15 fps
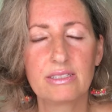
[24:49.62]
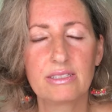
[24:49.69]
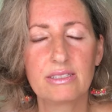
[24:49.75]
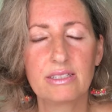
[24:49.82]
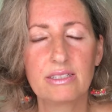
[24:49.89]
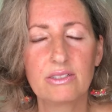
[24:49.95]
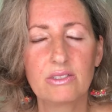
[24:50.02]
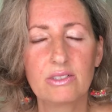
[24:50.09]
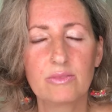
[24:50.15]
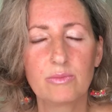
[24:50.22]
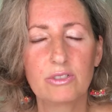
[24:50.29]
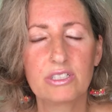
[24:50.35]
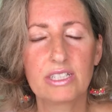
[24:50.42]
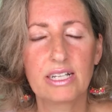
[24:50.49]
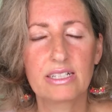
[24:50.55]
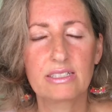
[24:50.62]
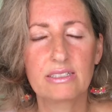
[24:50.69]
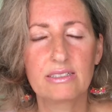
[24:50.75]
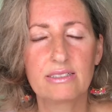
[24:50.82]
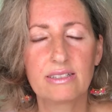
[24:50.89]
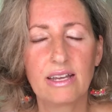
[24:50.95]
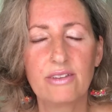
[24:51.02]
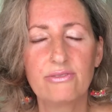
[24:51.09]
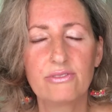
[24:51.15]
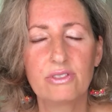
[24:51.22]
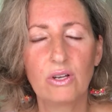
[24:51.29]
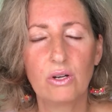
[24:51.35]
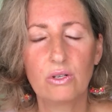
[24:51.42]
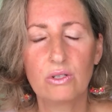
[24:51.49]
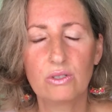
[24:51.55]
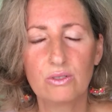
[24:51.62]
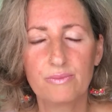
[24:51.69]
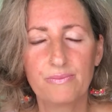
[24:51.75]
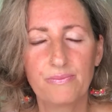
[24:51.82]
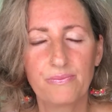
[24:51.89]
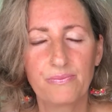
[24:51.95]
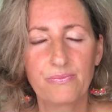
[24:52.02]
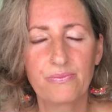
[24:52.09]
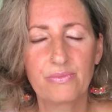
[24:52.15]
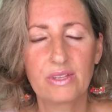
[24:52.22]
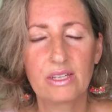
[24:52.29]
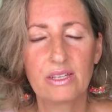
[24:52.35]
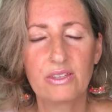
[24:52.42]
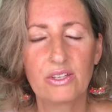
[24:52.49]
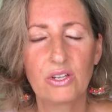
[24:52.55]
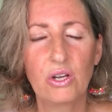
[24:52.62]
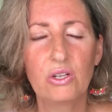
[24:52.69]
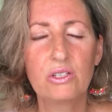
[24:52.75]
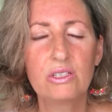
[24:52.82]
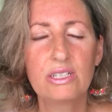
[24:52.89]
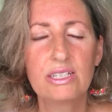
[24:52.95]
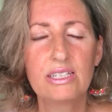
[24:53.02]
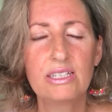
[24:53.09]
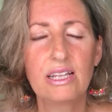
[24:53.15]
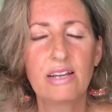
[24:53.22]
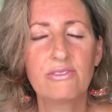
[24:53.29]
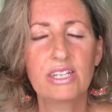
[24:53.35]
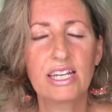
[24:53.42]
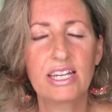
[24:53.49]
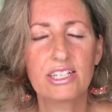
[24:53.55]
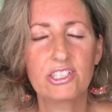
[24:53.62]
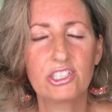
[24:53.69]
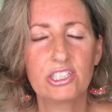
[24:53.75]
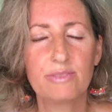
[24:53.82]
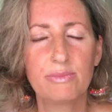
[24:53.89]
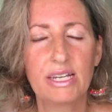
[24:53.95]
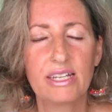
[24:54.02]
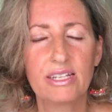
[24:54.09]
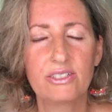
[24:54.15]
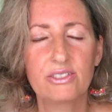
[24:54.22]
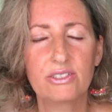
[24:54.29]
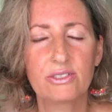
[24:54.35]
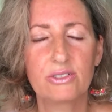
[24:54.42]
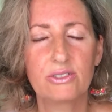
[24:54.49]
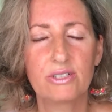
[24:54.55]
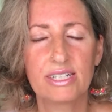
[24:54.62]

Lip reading: sealed and protected, safe and whole, and that only loving energy may enter or